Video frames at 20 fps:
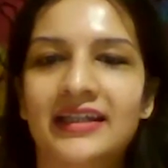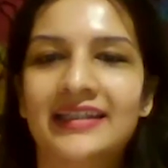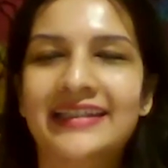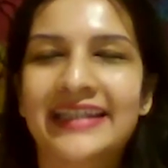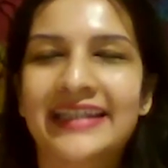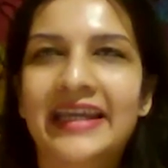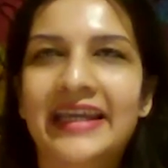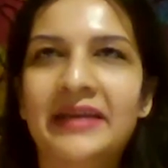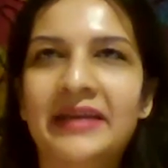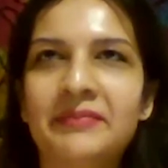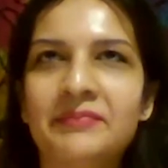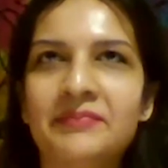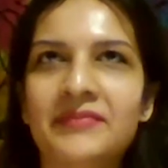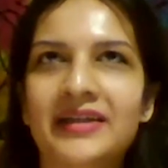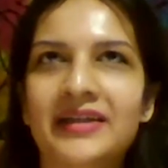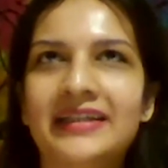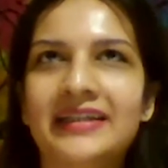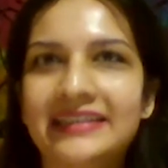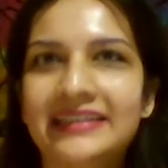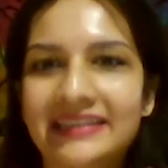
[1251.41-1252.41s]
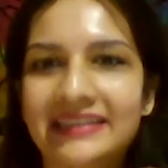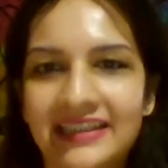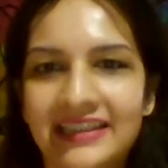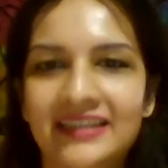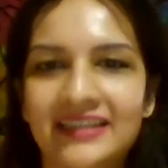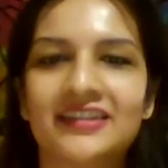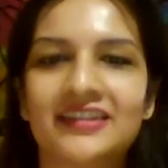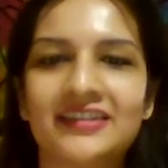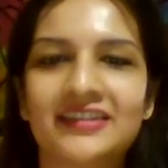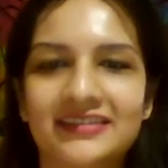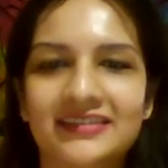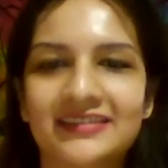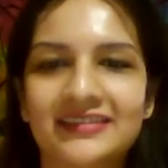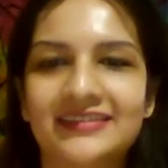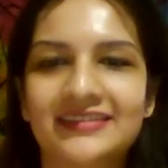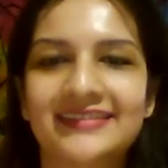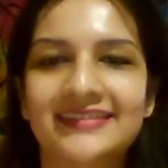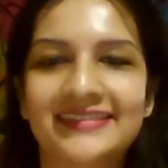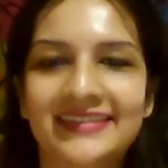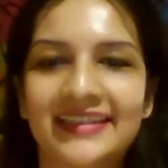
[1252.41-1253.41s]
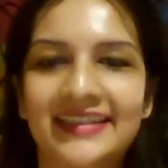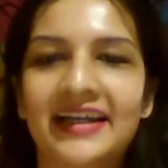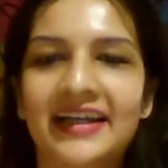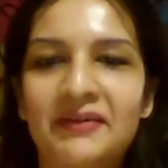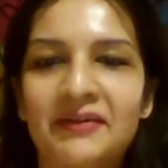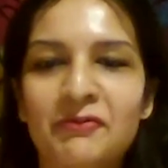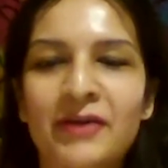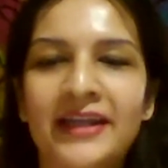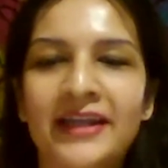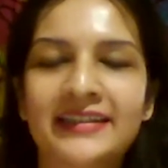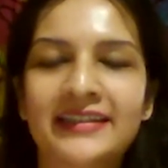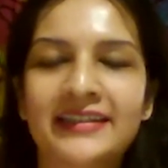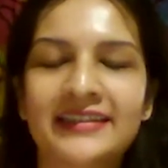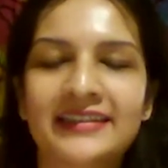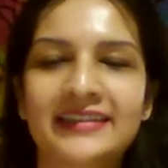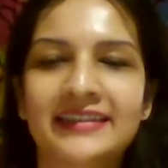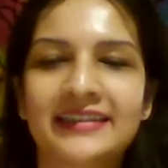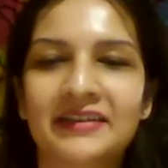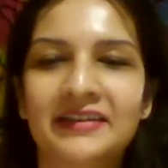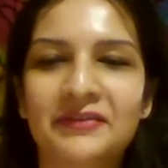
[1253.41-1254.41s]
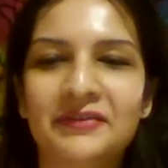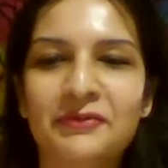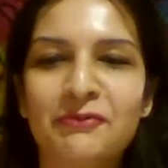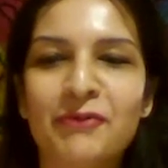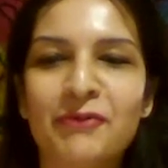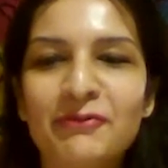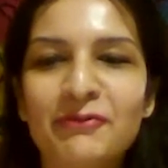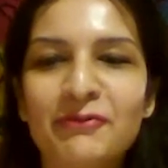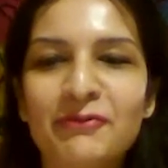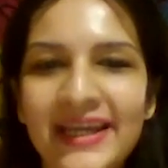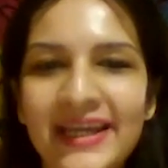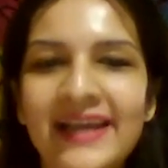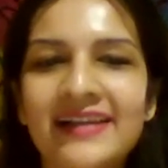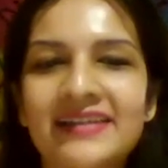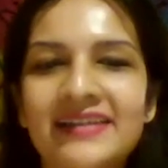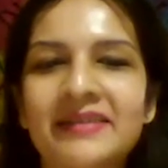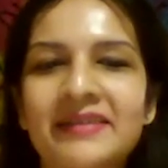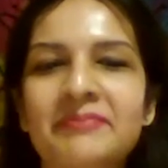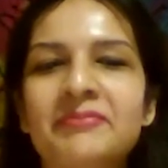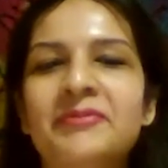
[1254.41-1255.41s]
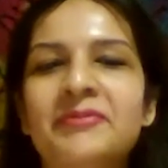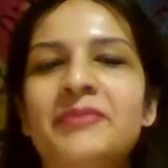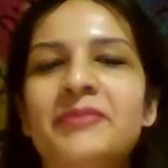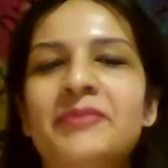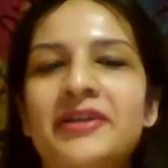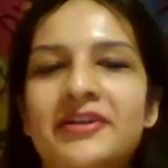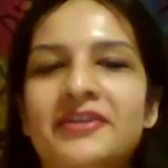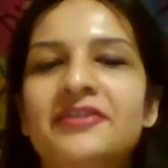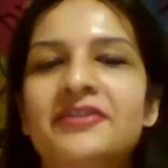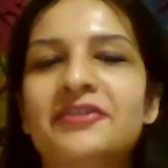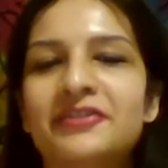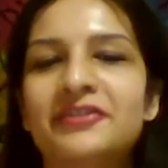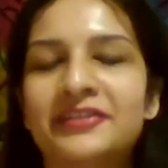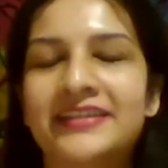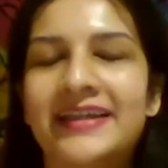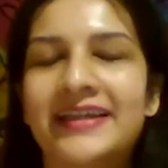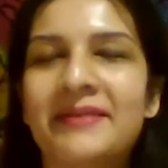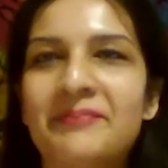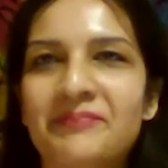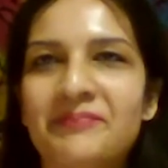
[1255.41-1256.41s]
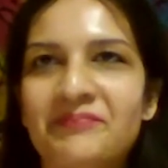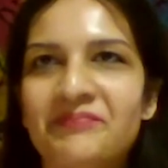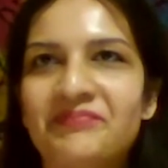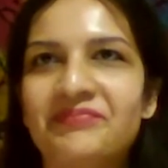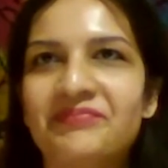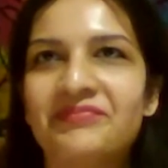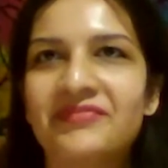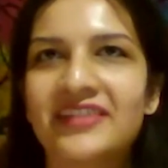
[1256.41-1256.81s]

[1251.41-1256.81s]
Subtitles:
came later, when we held up a mirror to them,